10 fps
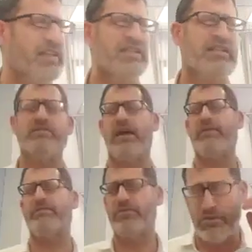the concept
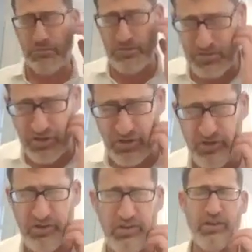is absolutely
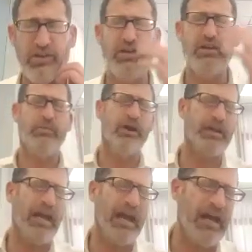absurd. But
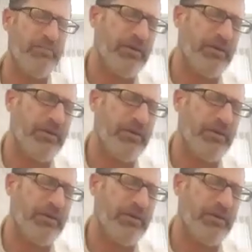you had